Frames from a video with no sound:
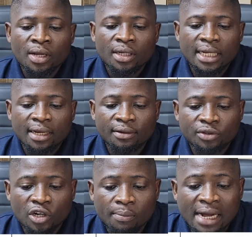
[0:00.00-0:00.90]
then
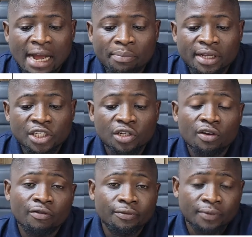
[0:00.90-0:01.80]
talk about application
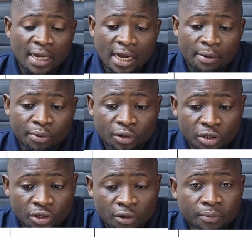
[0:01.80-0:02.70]
of uh,
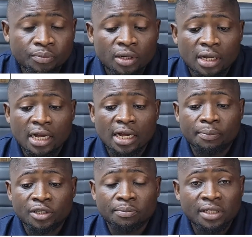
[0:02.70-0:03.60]
production uh,
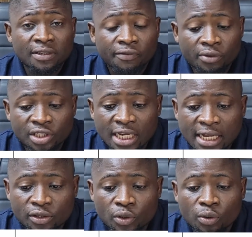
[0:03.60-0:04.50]
possibility frontier
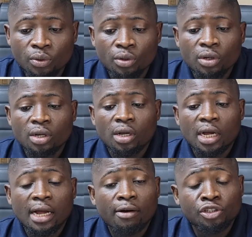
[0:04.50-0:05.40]
to
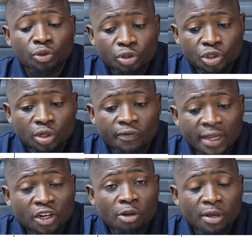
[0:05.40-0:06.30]
uh, solution of
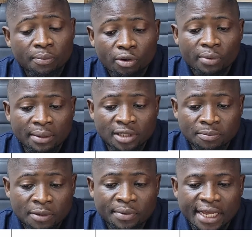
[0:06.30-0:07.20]
economic problems
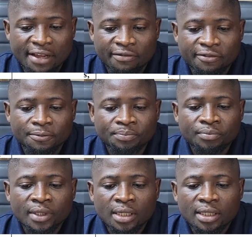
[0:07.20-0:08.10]
ppf
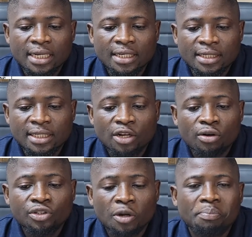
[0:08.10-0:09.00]
then the
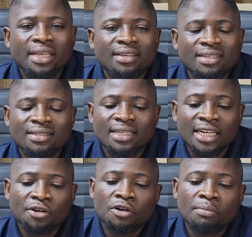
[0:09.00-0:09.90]
second topic is
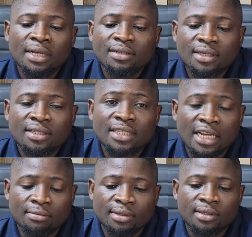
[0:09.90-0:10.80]
economic
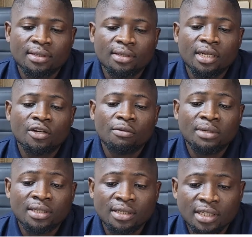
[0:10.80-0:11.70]
systems. Economic
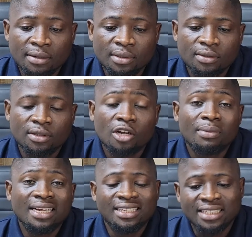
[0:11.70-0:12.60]
systems. Talk
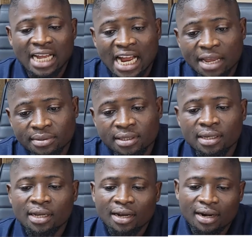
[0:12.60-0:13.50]
about the types,
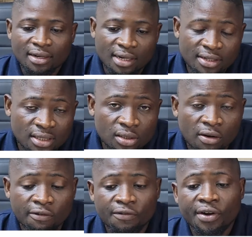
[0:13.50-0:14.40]
characteristics
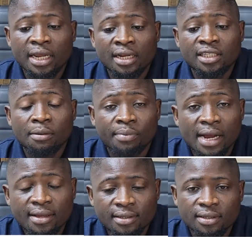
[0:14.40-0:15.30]
of free
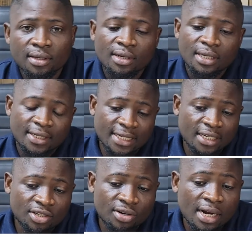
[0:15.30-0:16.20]
enterprise,
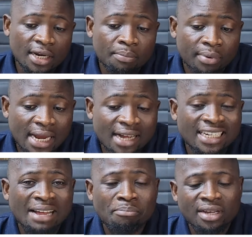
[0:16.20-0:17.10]
centrally planned
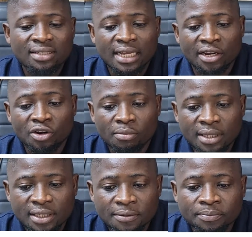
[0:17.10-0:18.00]
and mixed
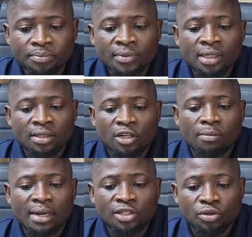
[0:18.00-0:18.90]
economies. Talk
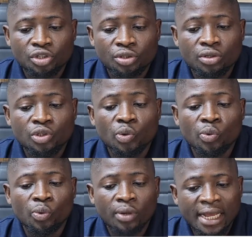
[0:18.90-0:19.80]
about solutions
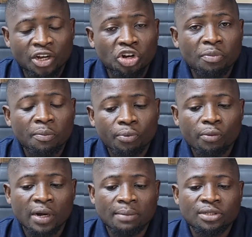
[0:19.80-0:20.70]
to economic
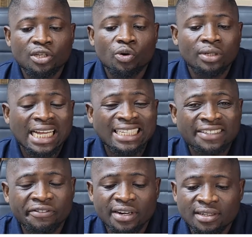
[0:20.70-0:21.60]
problems under
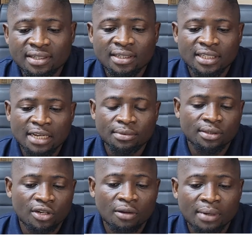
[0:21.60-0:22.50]
different systems.
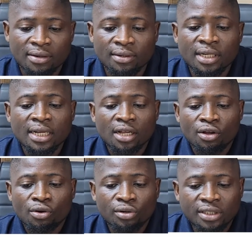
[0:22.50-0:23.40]
Talk about
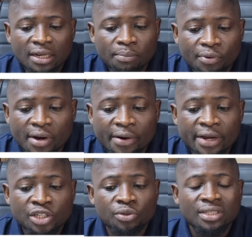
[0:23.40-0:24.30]
contemporary
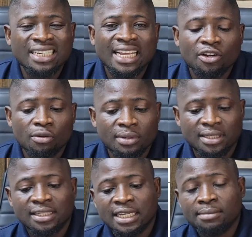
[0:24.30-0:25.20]
issues in economic
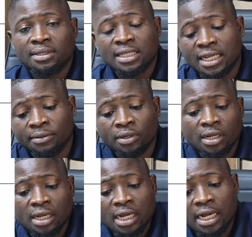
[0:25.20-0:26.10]
systems. Then
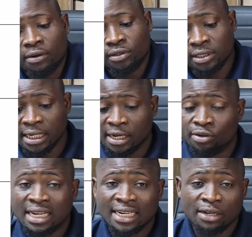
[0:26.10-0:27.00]
uh, uh,
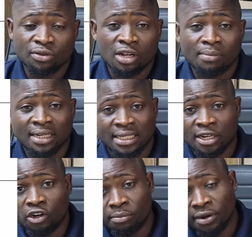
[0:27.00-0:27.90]
under that, talk about
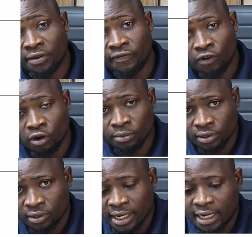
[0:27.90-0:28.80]
economic reforms.
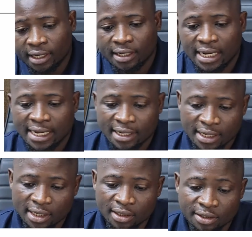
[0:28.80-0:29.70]
Okay, like
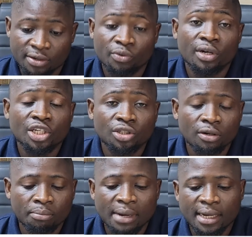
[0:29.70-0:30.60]
uh,
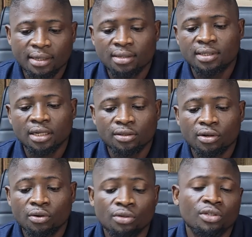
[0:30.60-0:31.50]
deregulation, banking sector
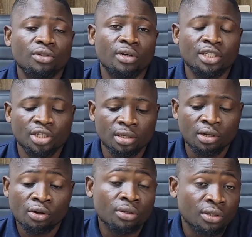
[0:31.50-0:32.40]
consolidation,
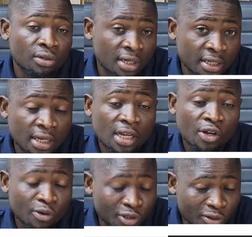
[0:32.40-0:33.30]
consolid
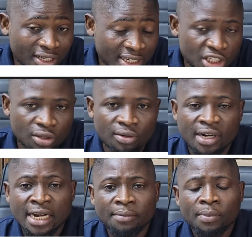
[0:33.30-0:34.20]
consolidation
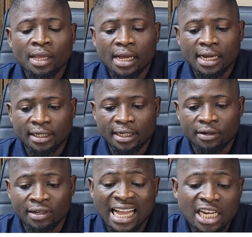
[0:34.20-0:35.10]
rather, and then uh,
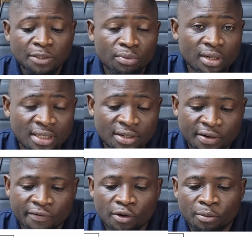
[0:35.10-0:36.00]
cash policy
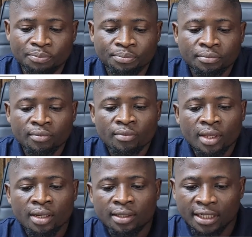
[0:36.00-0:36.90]
reform.
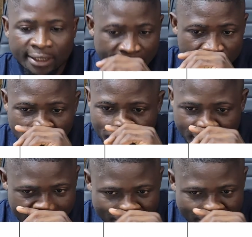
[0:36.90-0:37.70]
The third topic